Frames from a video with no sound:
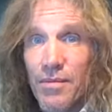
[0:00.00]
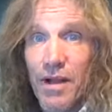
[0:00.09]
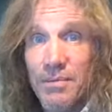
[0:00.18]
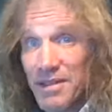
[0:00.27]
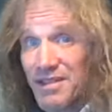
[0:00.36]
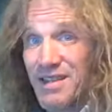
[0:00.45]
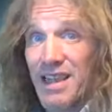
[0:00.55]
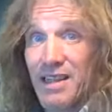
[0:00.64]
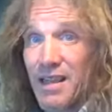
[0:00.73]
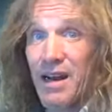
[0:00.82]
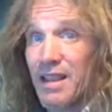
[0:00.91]
I'm just
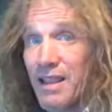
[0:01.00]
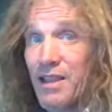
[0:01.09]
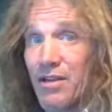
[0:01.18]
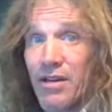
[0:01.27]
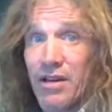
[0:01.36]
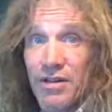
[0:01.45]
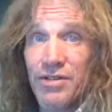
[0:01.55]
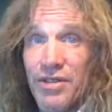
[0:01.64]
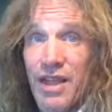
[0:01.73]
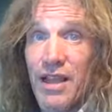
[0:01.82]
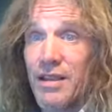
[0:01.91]
saying that I think you can
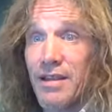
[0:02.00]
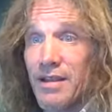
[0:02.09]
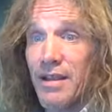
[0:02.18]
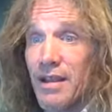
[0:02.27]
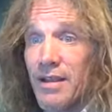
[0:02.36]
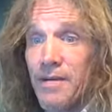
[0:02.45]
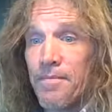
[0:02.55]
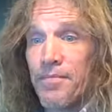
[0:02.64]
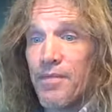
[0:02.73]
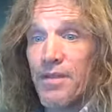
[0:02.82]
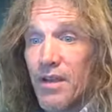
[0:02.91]
understand that the
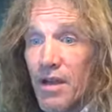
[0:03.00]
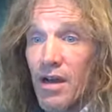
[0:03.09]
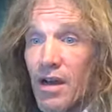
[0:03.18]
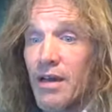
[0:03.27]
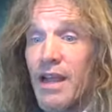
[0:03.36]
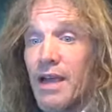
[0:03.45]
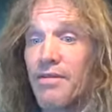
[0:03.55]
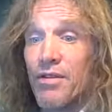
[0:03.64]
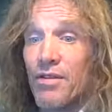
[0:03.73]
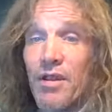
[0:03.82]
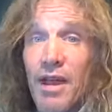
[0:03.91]
the gun
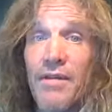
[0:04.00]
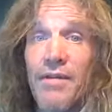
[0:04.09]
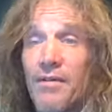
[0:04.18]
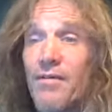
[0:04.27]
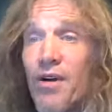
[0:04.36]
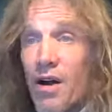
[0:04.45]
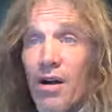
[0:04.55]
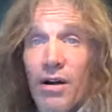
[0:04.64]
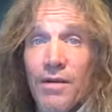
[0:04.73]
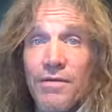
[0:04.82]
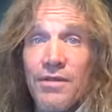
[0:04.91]
evol
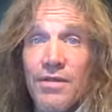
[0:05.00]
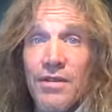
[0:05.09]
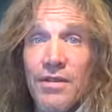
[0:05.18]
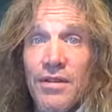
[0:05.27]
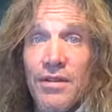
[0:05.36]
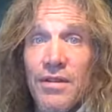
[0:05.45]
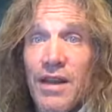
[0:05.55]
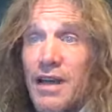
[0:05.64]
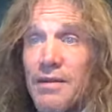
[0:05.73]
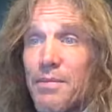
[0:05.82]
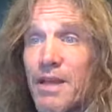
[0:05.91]
evolves
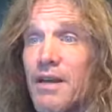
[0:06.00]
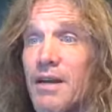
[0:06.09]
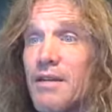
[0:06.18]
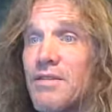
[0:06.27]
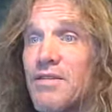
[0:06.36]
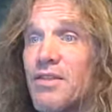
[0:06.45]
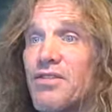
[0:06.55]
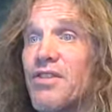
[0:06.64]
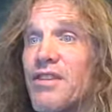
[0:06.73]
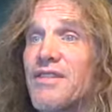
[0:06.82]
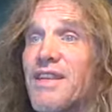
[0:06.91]
not because there's
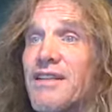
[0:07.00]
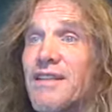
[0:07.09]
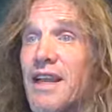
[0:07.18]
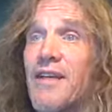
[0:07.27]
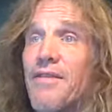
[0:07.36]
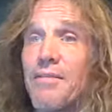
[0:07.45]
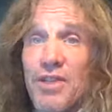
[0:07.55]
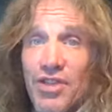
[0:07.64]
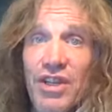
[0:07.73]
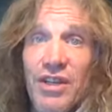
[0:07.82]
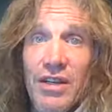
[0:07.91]
a necessity to have a
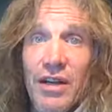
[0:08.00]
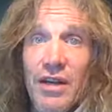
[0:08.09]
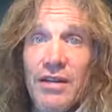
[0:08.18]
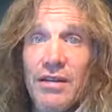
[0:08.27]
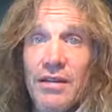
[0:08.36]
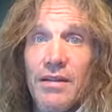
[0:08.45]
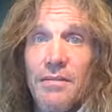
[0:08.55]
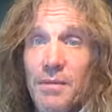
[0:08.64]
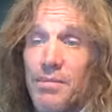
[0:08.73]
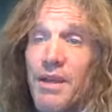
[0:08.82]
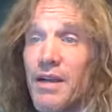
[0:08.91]
machine gun,
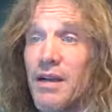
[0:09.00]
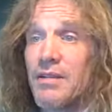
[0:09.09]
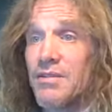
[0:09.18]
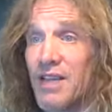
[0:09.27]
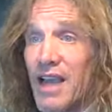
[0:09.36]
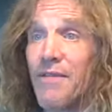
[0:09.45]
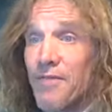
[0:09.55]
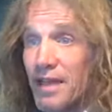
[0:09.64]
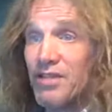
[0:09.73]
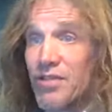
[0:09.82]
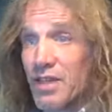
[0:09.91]
but because yeah,
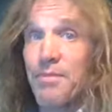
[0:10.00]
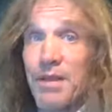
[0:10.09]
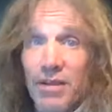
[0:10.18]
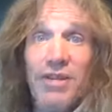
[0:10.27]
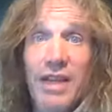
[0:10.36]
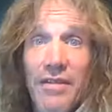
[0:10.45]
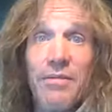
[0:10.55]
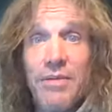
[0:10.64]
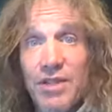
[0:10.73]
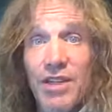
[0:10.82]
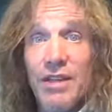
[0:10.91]
eventually it'd be good to have a
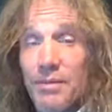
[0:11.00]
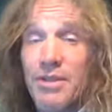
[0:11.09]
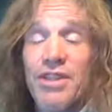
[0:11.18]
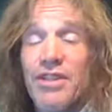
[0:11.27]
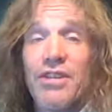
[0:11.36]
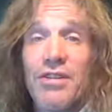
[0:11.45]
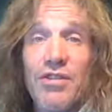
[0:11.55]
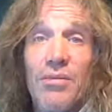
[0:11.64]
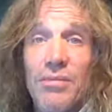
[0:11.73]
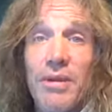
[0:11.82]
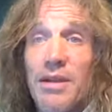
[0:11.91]
machine. A machine gun's
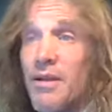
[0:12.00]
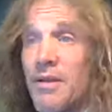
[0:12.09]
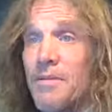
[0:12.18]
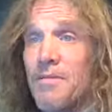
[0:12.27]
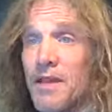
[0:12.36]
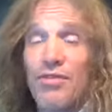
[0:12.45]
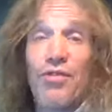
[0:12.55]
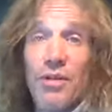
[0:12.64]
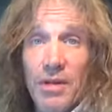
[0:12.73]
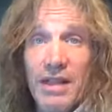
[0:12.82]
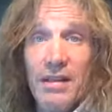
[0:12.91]
going to be is
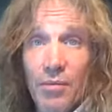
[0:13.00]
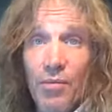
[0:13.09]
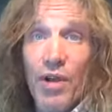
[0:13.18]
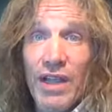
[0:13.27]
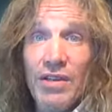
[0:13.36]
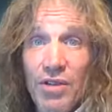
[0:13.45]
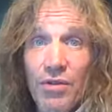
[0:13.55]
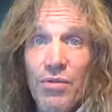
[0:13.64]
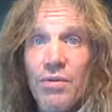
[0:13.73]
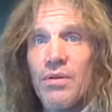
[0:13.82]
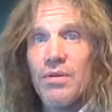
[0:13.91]
going to win
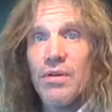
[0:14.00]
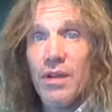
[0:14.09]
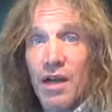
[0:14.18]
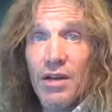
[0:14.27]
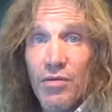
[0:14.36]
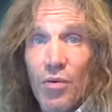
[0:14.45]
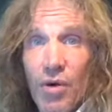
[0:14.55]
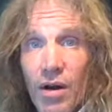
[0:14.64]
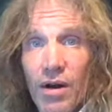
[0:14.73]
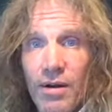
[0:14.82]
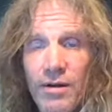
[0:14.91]
you the gun
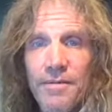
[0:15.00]
war.